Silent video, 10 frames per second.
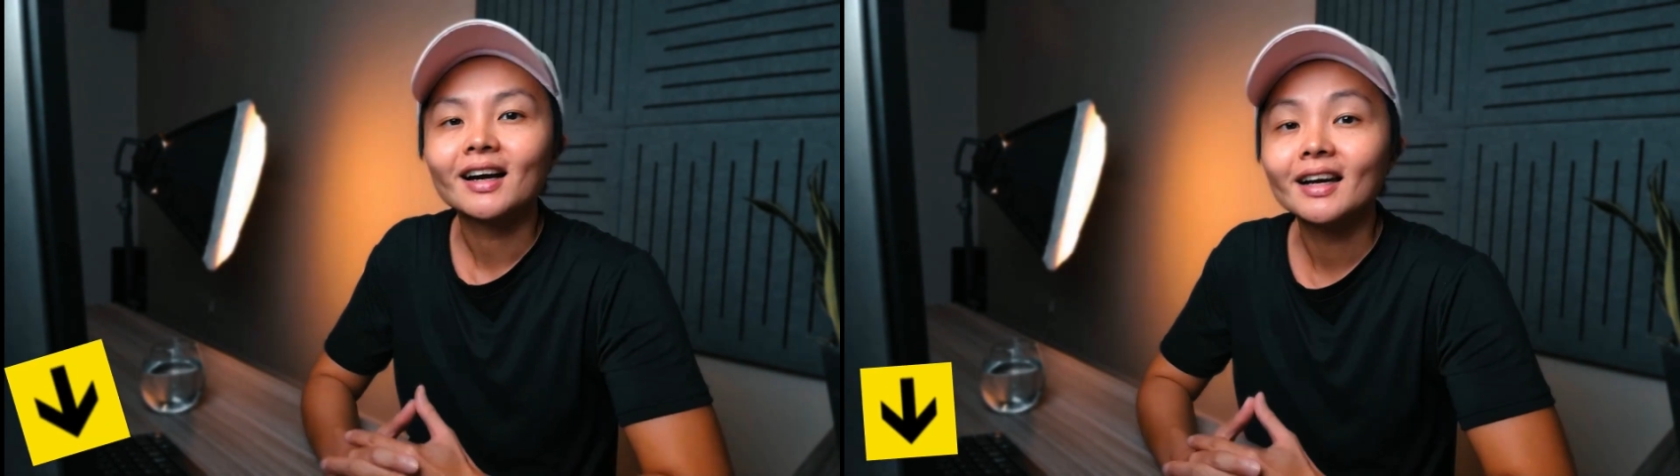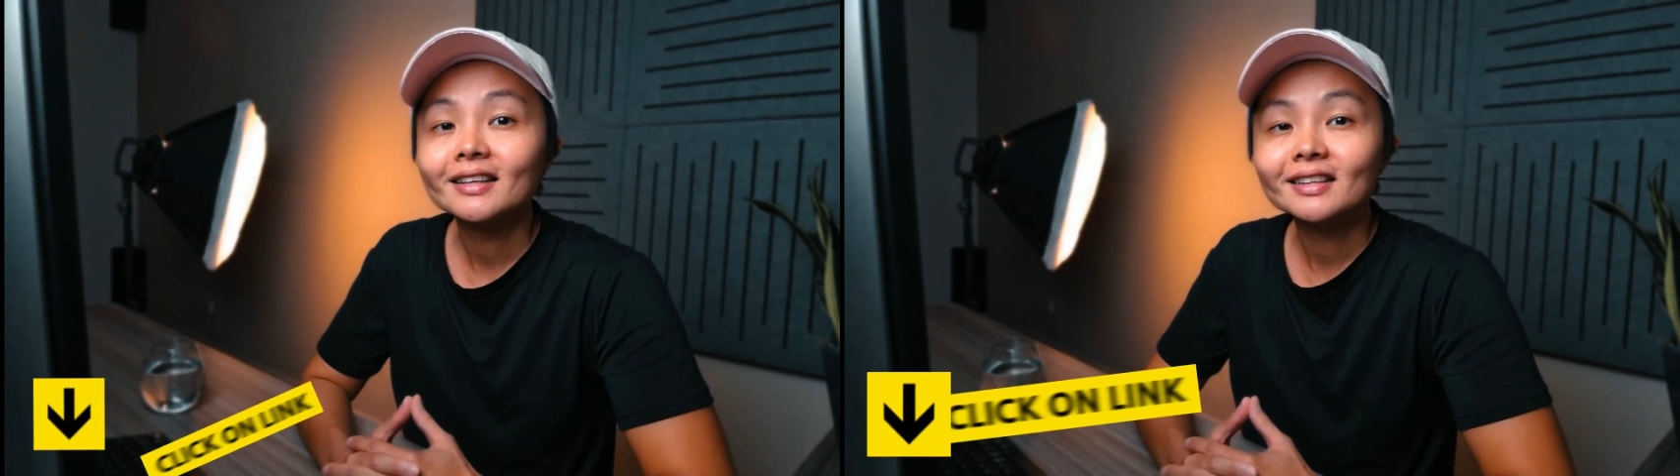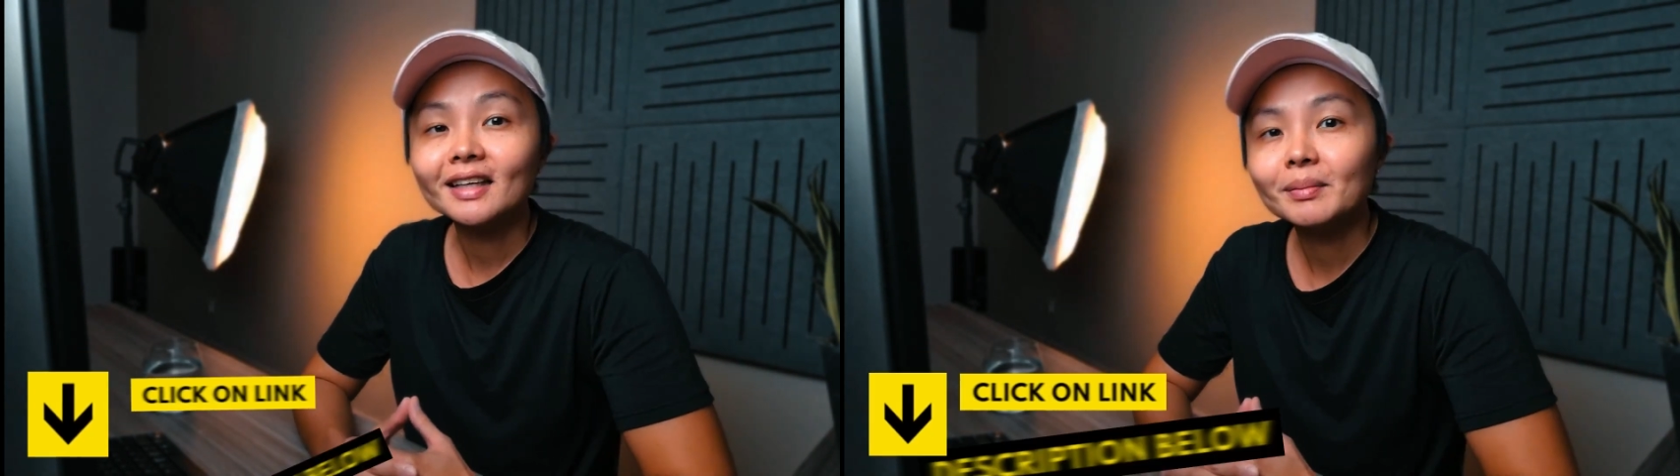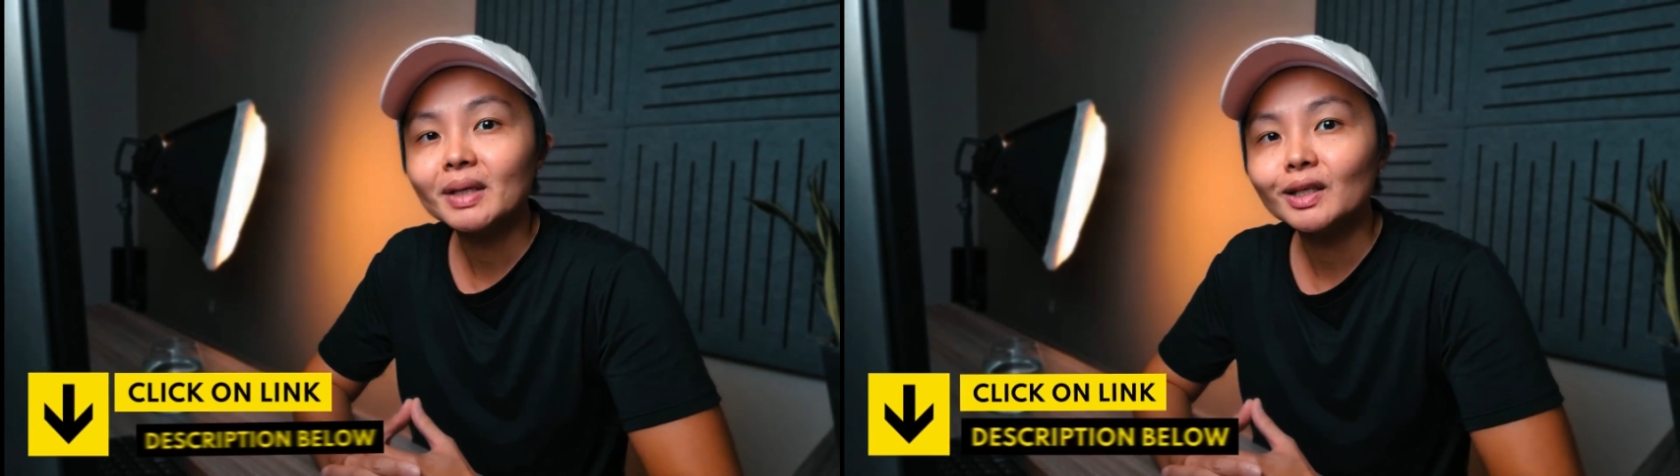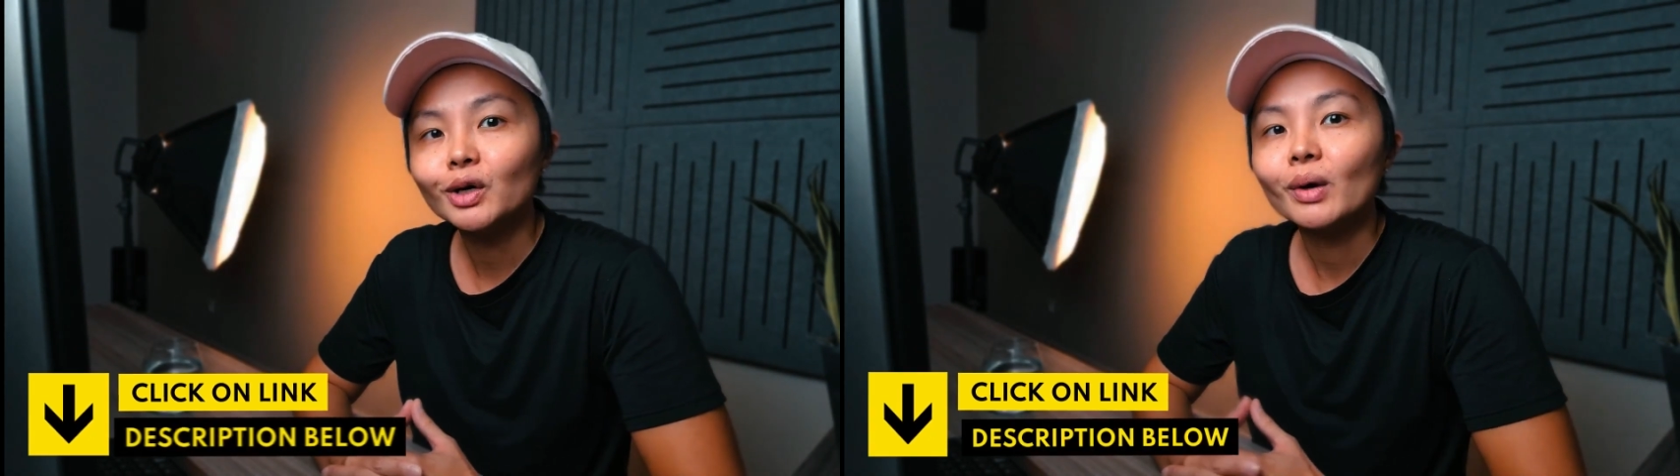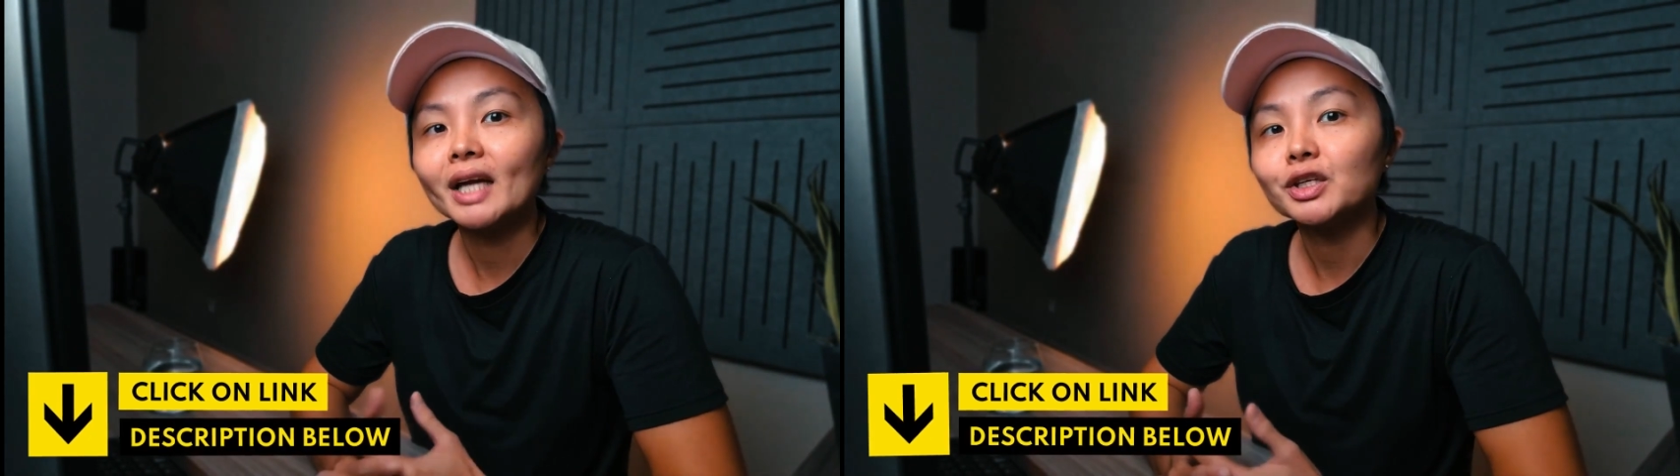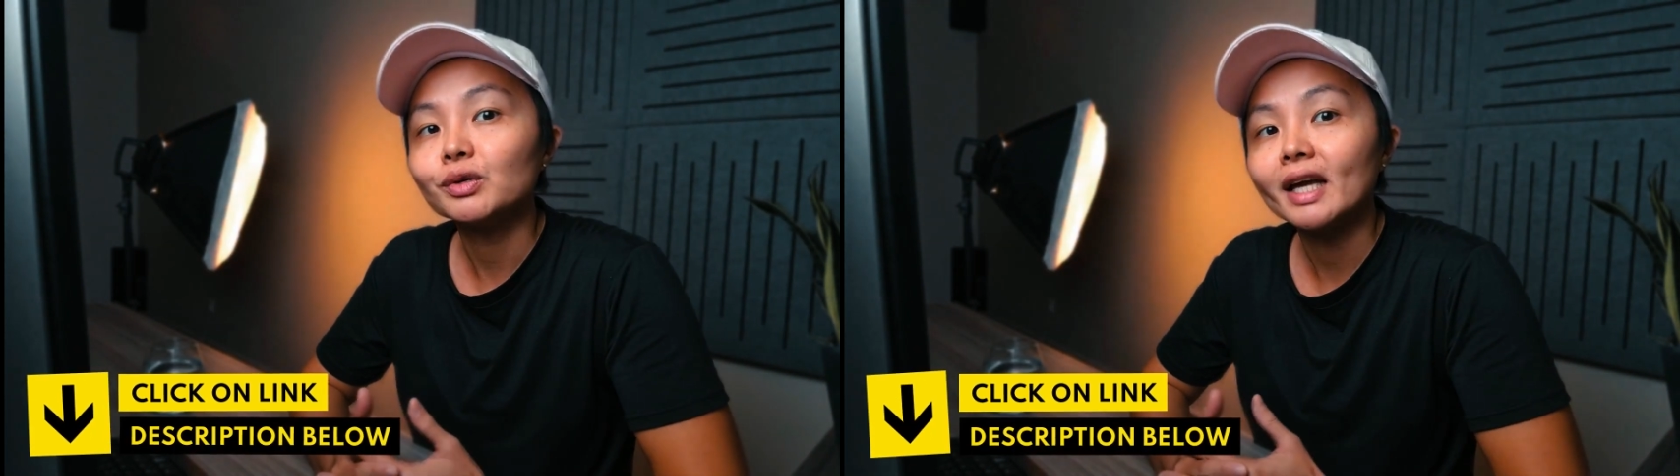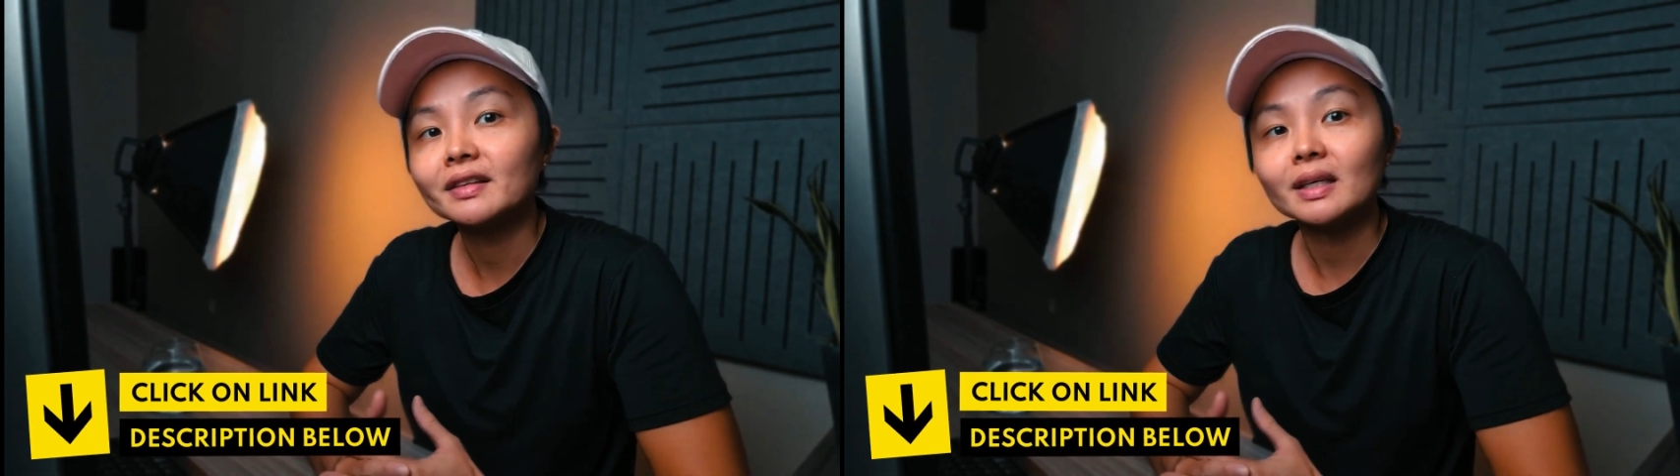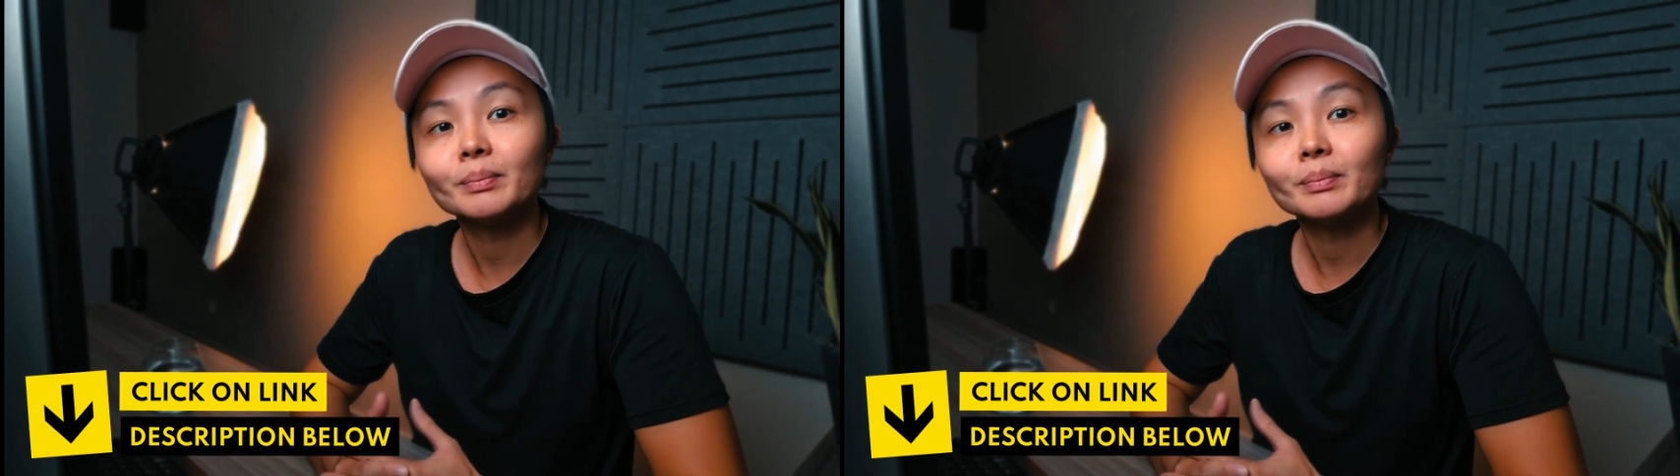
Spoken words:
Click the link below and you get the